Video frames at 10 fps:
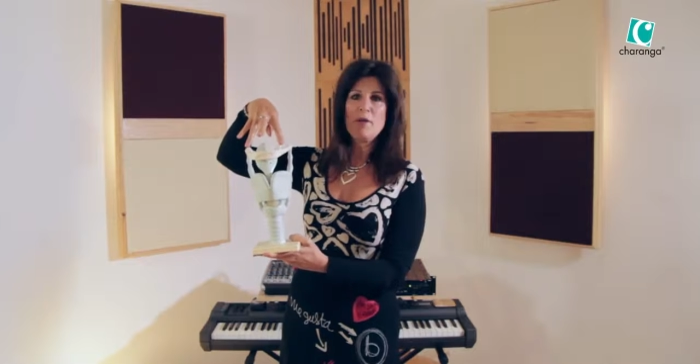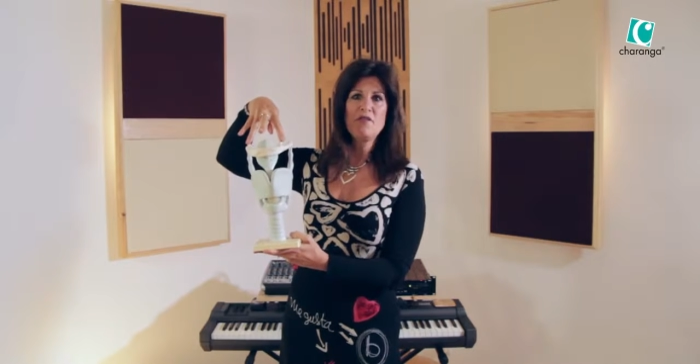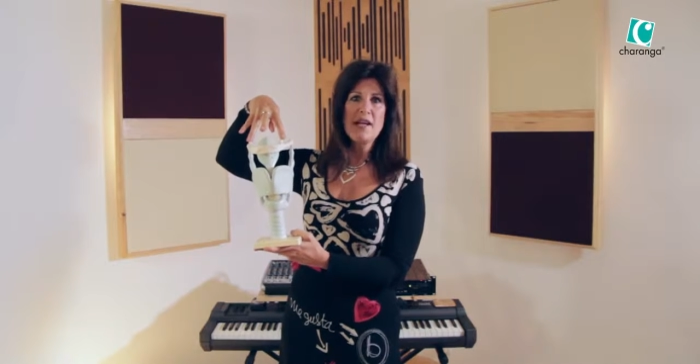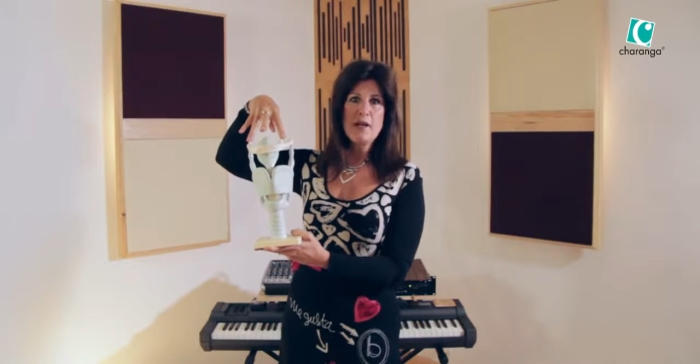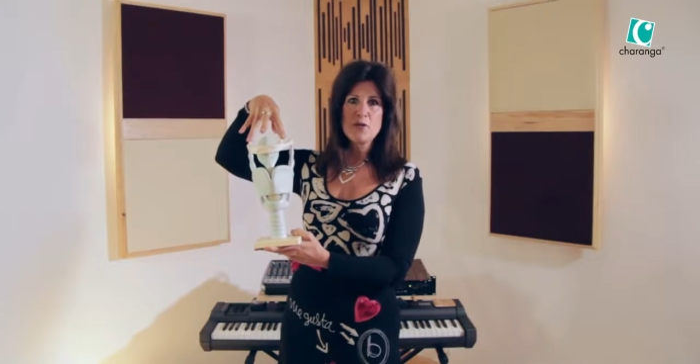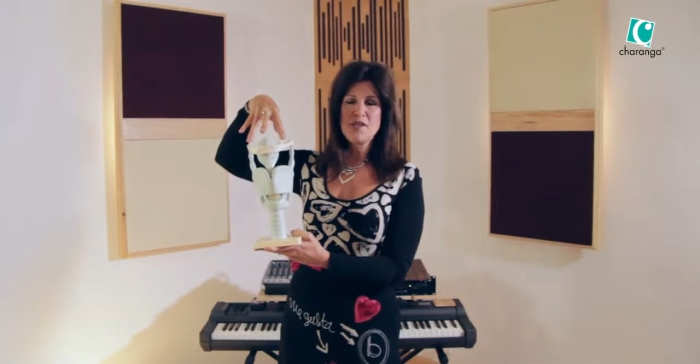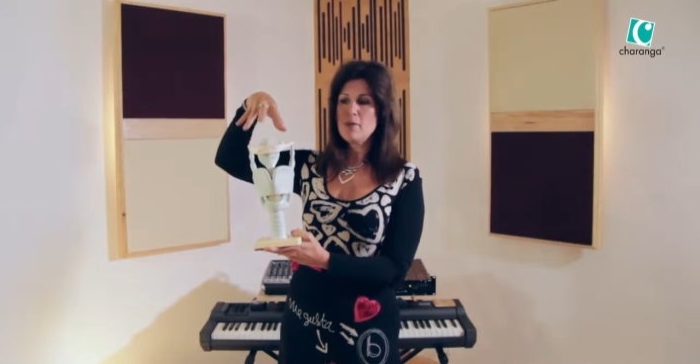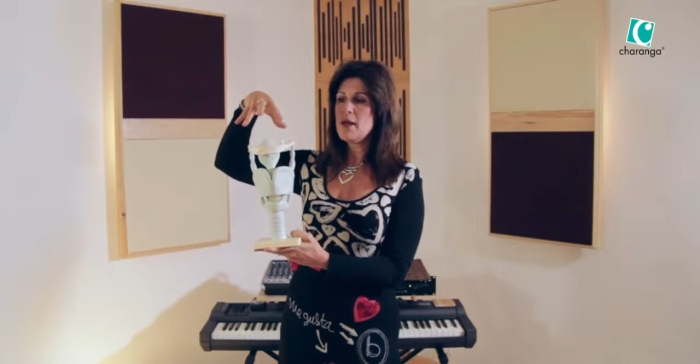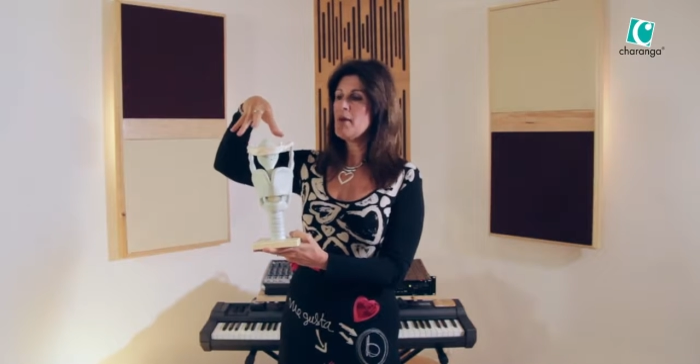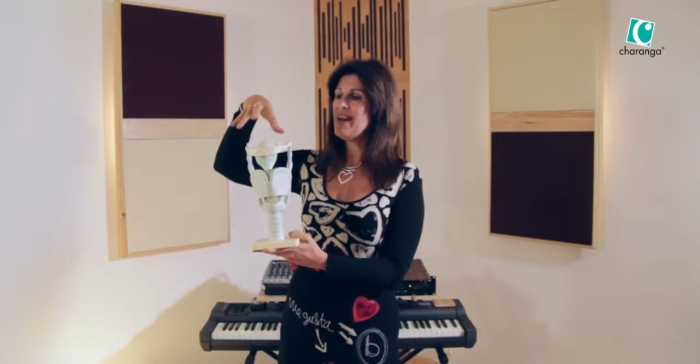of teeth or
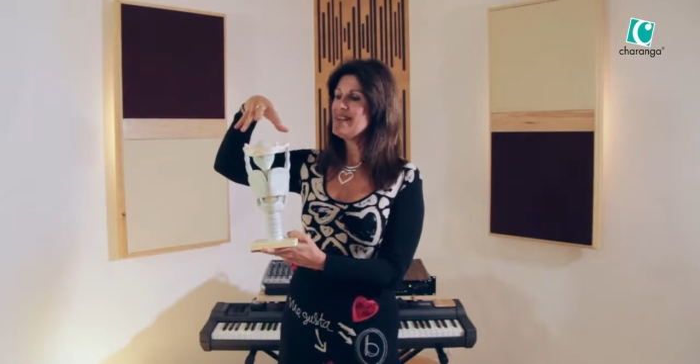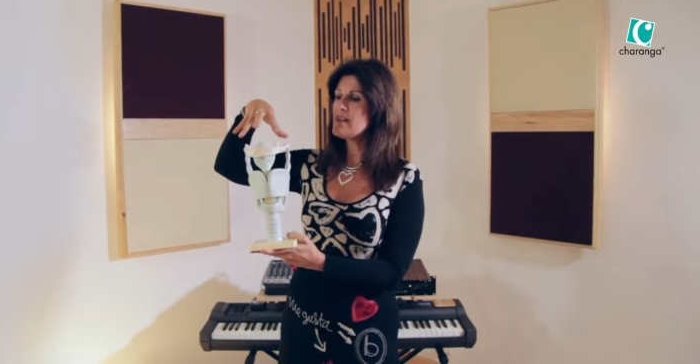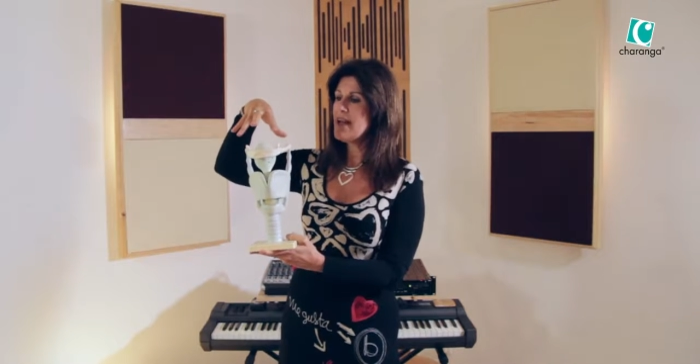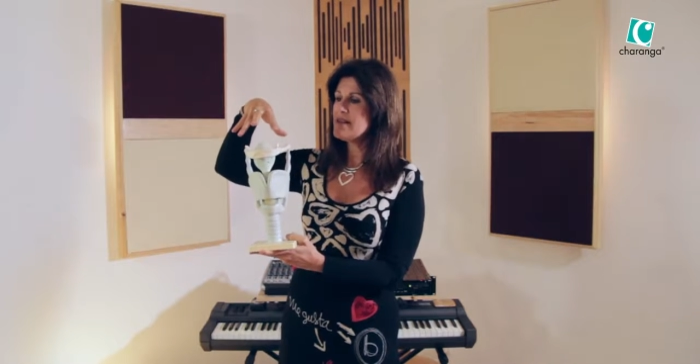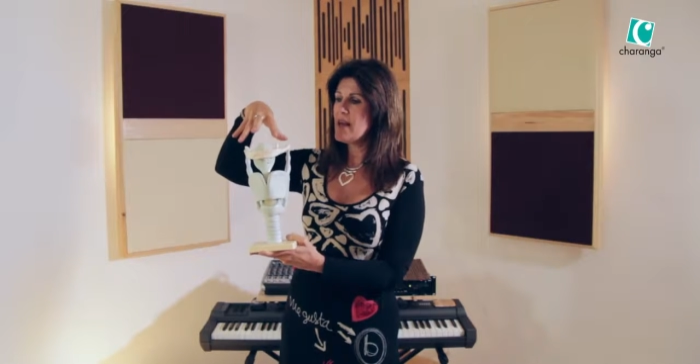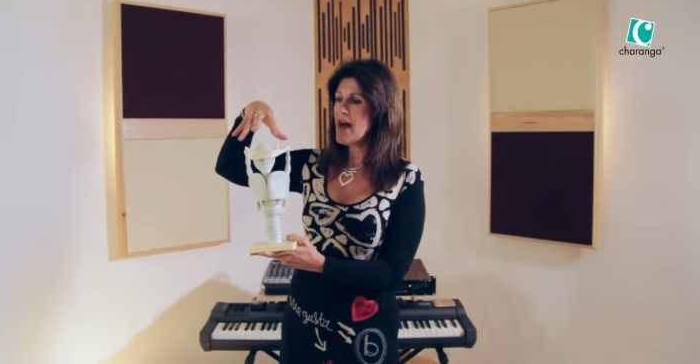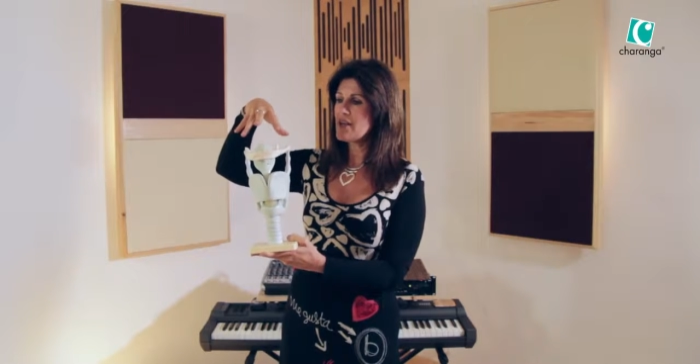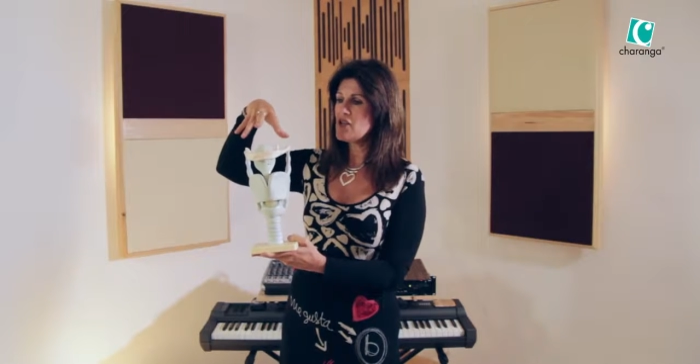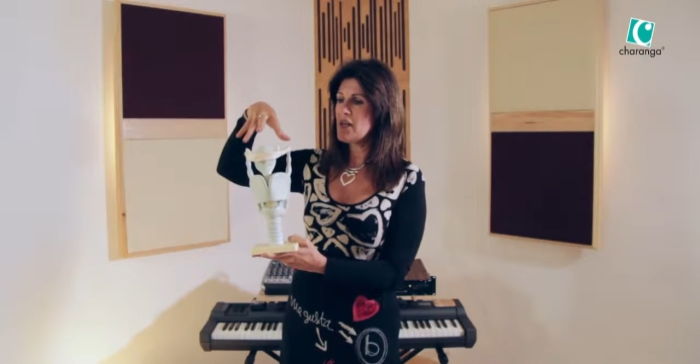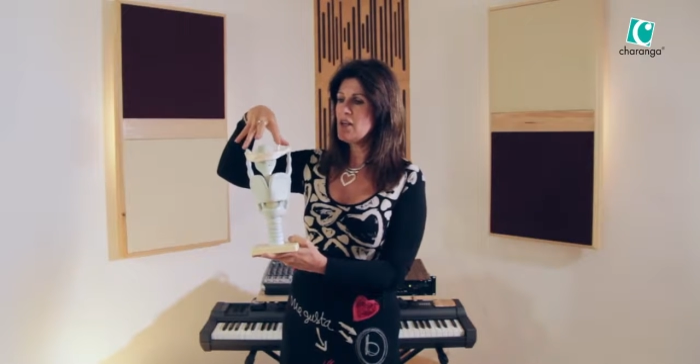something, but it's
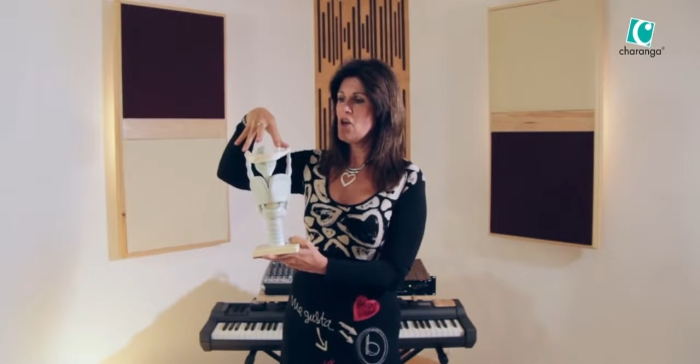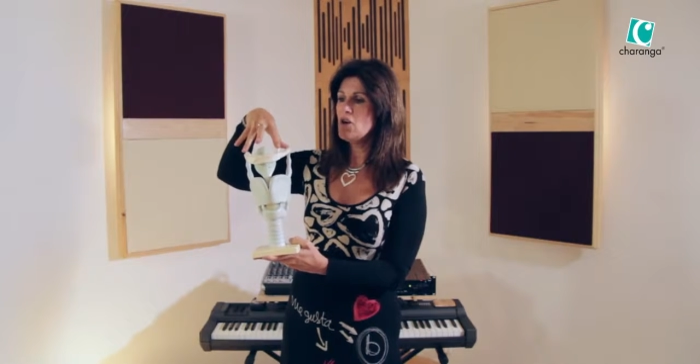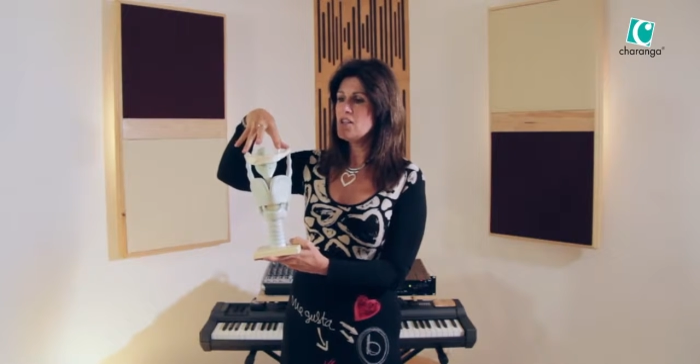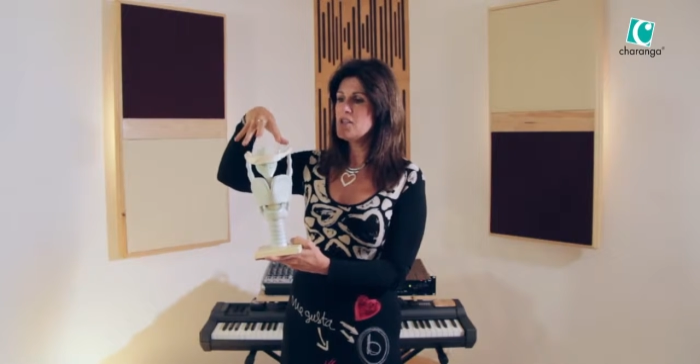actually not.